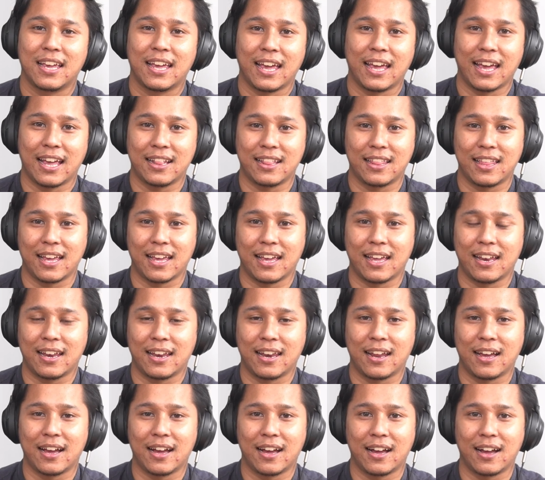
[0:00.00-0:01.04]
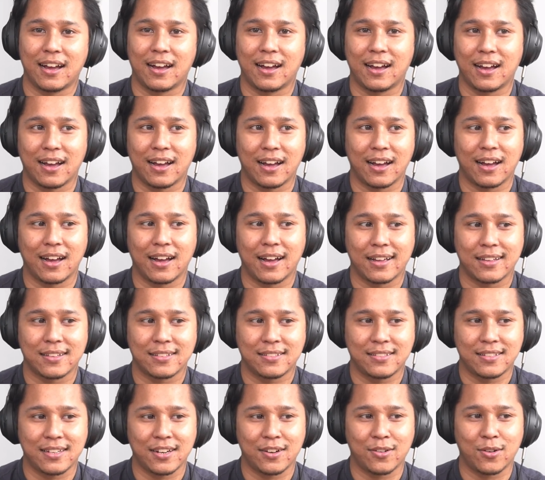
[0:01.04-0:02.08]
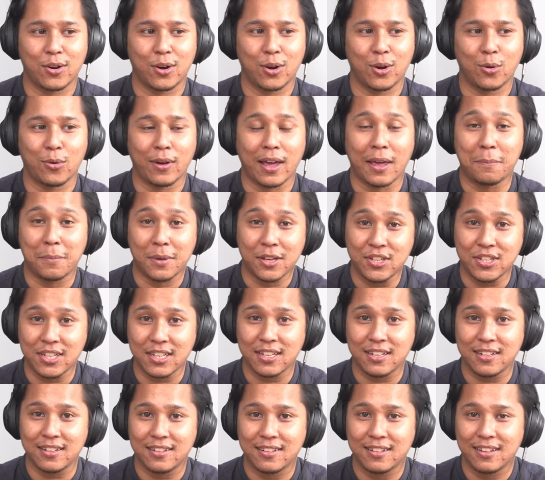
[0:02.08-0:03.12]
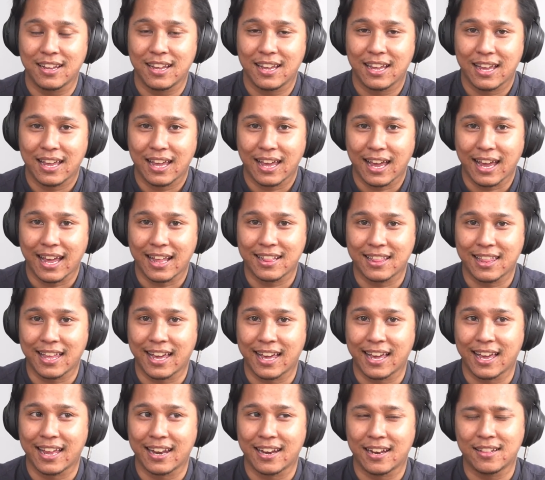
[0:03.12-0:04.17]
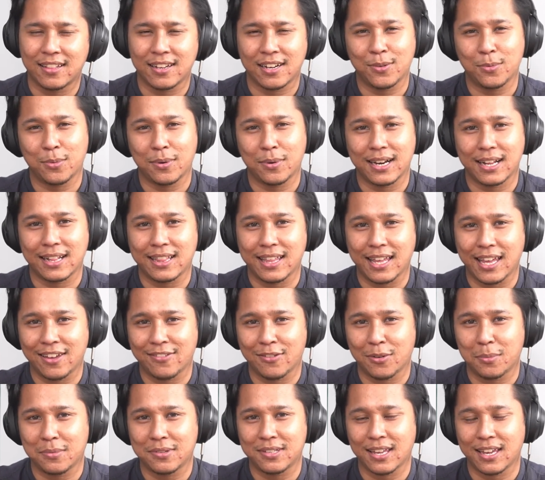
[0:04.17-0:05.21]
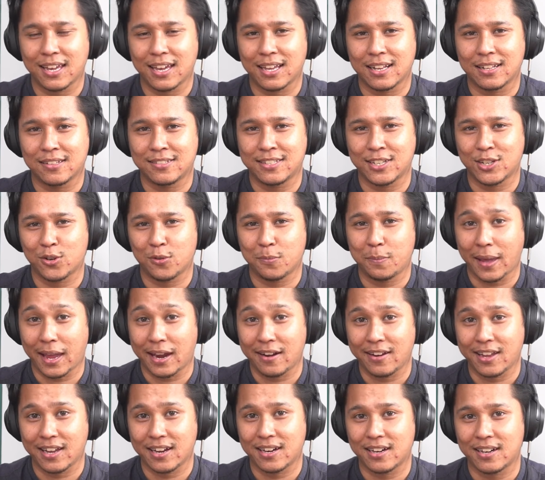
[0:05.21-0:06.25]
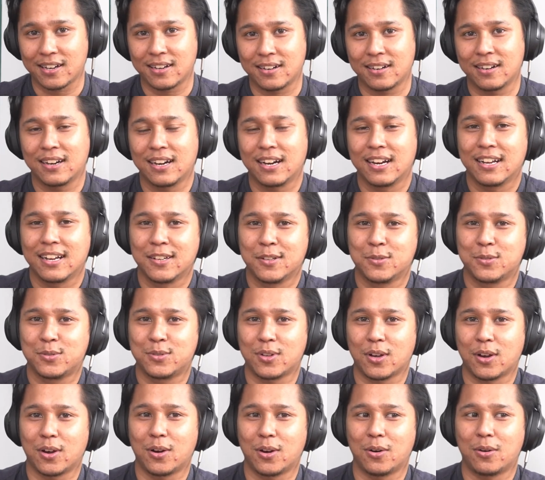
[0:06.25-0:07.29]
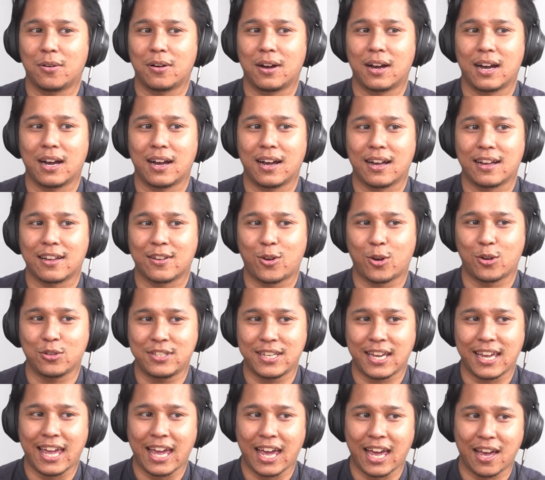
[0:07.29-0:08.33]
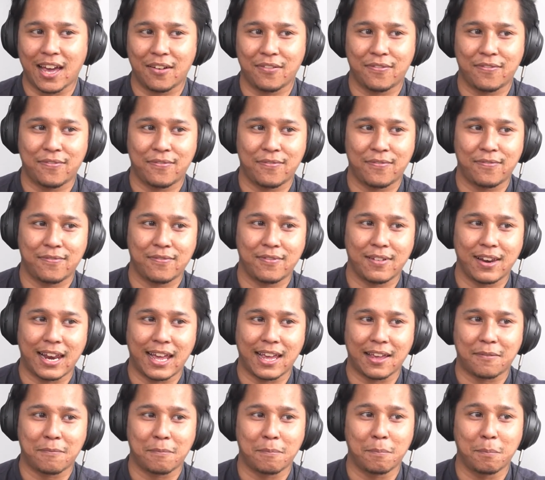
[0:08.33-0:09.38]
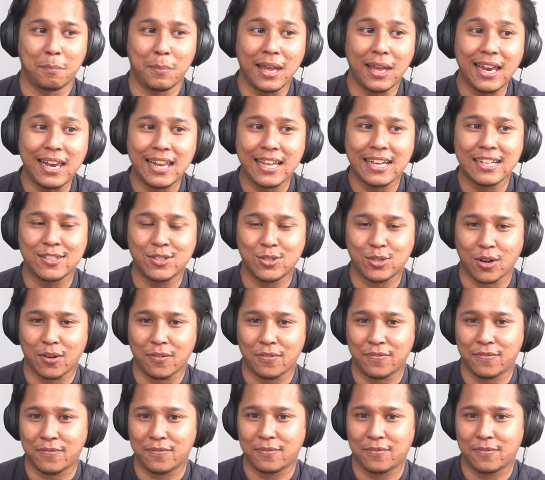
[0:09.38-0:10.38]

and then zero emission, and then the third one, I think, if I'm mistaken, zero barrier. So Gojek have like millions of